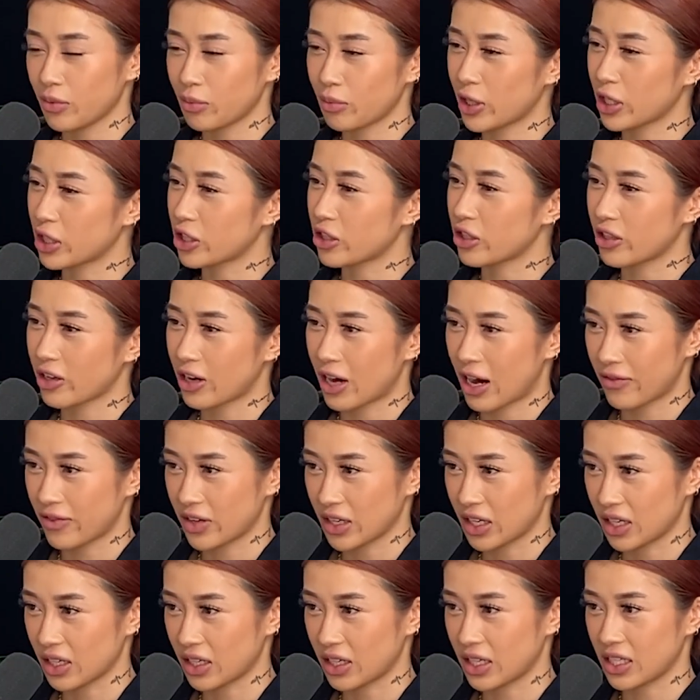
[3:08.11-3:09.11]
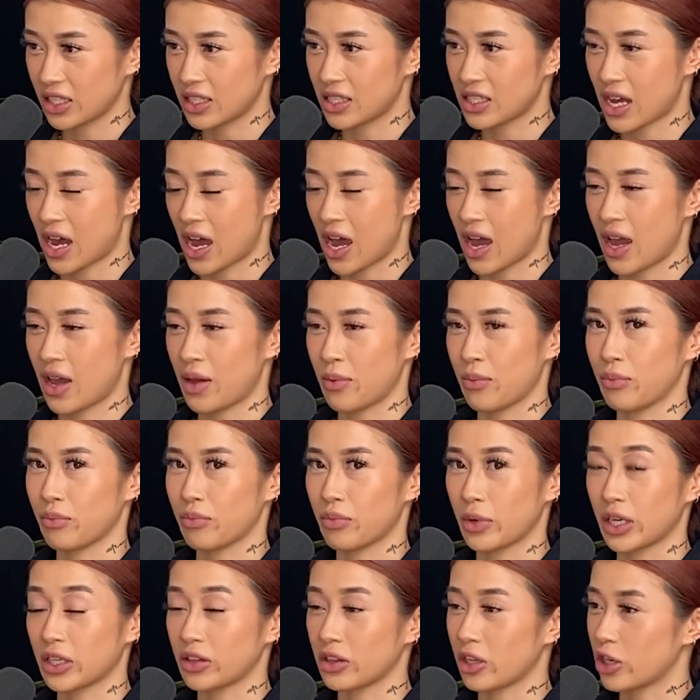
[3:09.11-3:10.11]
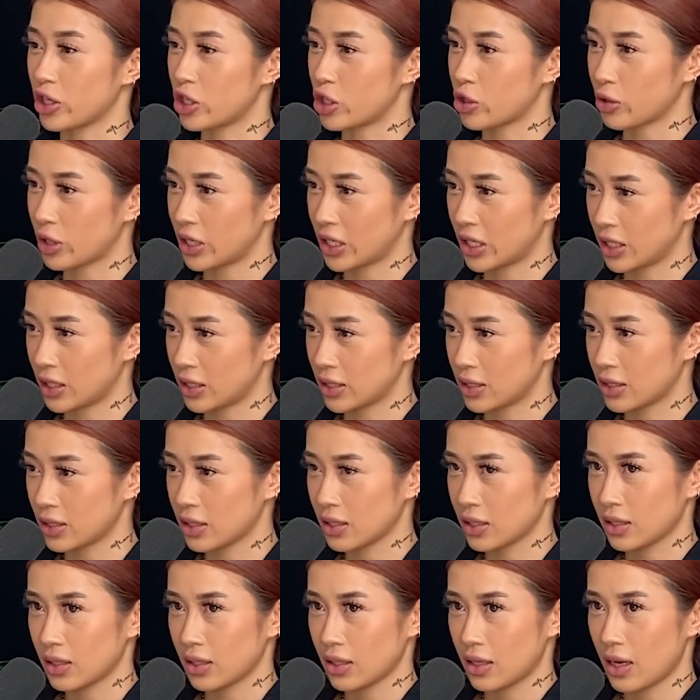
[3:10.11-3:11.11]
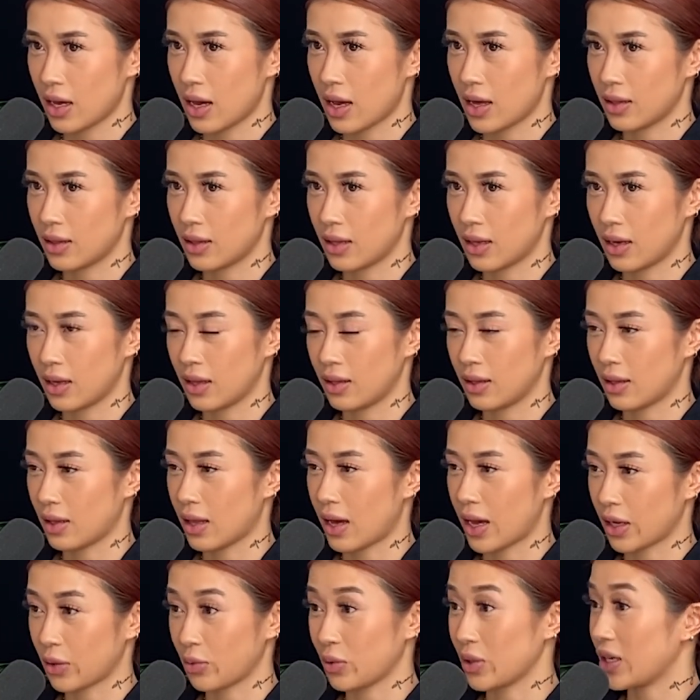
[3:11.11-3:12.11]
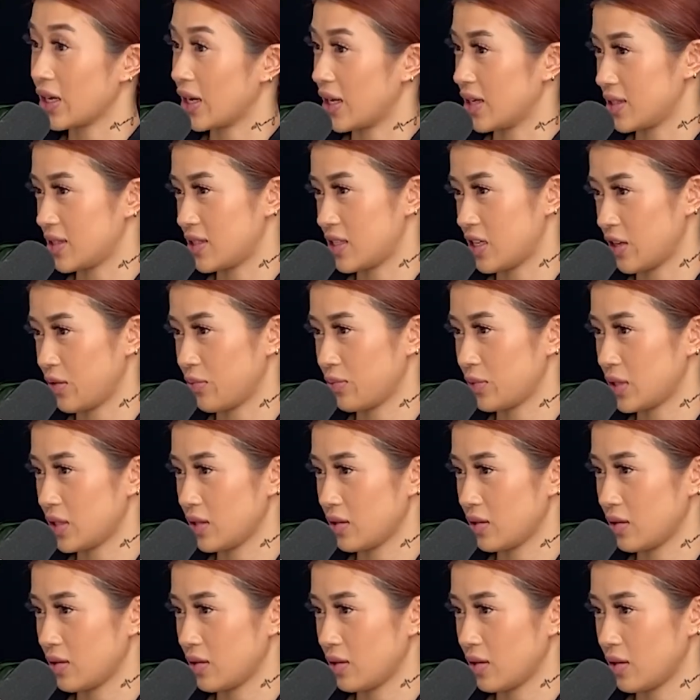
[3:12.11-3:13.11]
make sure they're having a good time, bring their drinks, and then like we get tipped.